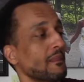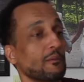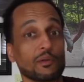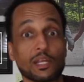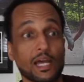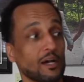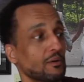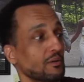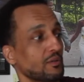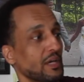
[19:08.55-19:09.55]
Well,
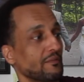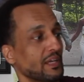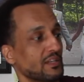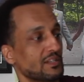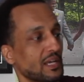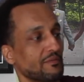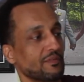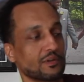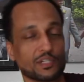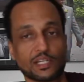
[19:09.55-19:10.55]
now you have that same
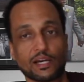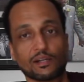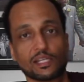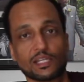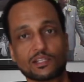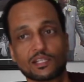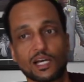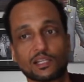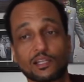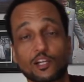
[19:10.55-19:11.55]
functionality
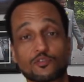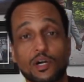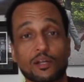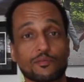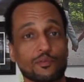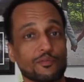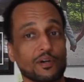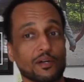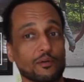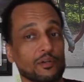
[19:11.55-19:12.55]
inside the electronic viewfinder.